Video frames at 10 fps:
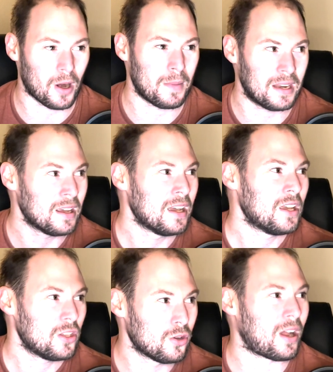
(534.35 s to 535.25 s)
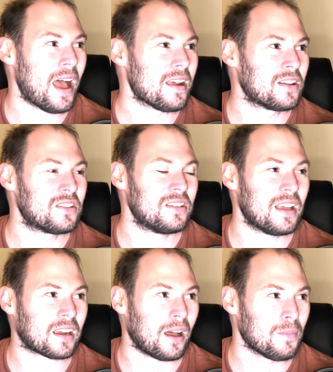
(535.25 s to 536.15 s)
I mean, you kind of could see
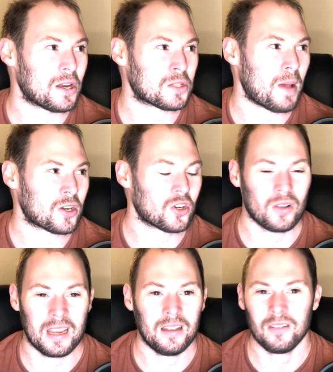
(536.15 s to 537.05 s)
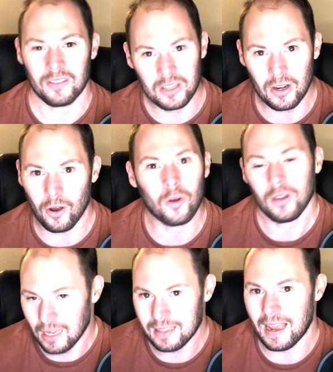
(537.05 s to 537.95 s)
it coming, especially,
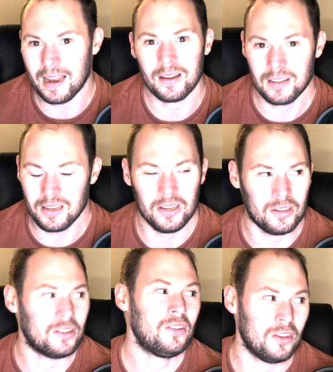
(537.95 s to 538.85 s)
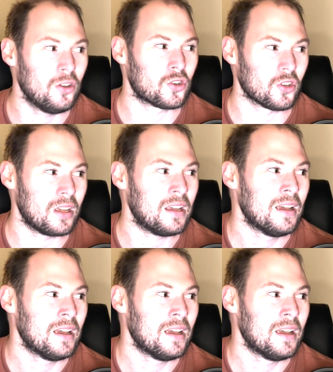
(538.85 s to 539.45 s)
in that usually